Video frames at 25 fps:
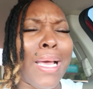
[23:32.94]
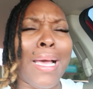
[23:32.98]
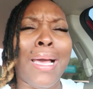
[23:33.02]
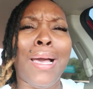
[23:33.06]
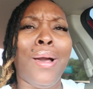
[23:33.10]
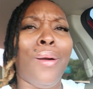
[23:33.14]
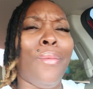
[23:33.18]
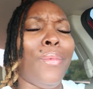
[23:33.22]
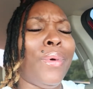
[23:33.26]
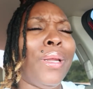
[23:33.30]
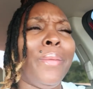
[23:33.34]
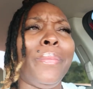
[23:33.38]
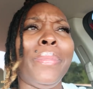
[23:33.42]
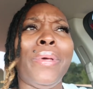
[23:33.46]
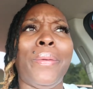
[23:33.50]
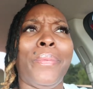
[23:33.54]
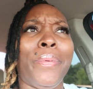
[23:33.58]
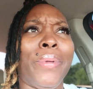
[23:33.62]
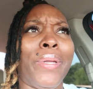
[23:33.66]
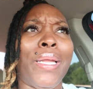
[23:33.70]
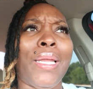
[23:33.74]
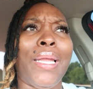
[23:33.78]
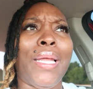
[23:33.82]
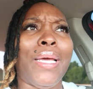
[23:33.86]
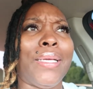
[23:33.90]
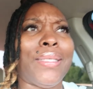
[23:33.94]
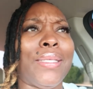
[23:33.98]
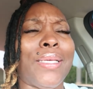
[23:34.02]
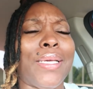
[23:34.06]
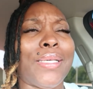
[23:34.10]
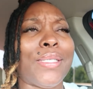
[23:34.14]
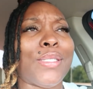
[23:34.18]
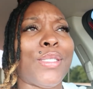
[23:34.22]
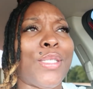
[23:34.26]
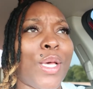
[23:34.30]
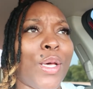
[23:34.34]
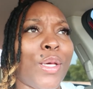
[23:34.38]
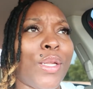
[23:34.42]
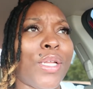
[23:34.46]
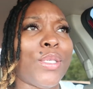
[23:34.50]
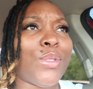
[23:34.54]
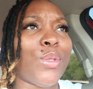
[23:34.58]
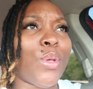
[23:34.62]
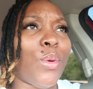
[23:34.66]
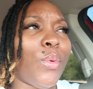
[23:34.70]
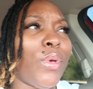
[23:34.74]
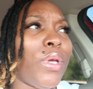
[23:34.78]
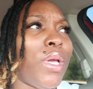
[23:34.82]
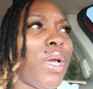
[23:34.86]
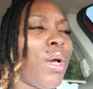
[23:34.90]
I don't wanna be up in there like this. So that's
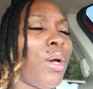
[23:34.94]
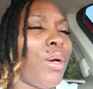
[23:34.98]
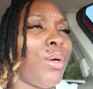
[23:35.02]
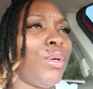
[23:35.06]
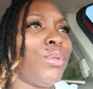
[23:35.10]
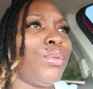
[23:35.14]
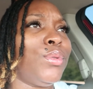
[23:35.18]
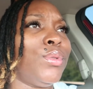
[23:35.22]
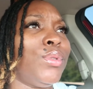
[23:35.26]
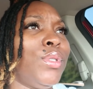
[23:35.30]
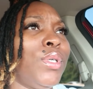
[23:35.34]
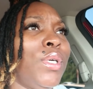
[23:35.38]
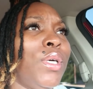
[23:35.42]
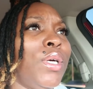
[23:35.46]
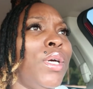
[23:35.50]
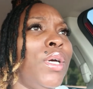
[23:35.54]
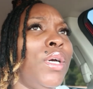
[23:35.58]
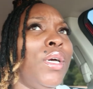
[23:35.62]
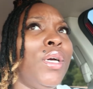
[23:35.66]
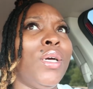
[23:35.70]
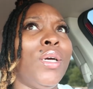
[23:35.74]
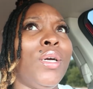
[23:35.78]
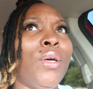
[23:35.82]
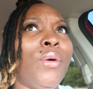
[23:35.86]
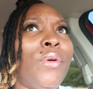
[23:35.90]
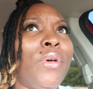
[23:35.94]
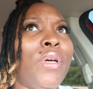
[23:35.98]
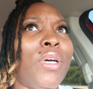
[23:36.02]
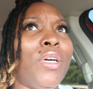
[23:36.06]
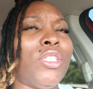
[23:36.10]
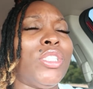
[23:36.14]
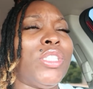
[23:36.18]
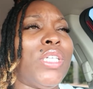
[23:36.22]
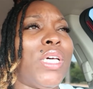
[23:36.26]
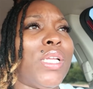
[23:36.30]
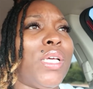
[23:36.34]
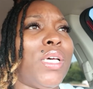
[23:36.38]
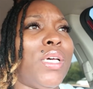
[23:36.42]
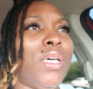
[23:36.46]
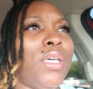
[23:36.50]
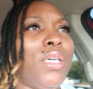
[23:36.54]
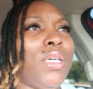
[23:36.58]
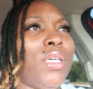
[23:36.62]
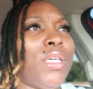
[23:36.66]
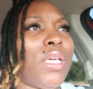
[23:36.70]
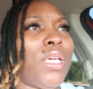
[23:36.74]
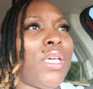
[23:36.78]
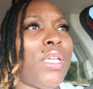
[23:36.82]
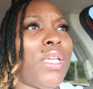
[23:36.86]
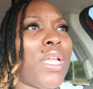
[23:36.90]
what we're gonna try
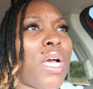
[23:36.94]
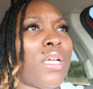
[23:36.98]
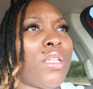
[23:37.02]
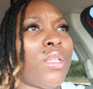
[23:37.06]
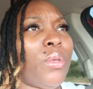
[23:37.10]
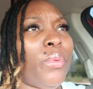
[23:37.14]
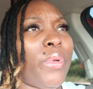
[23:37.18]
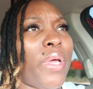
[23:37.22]
to get Dr.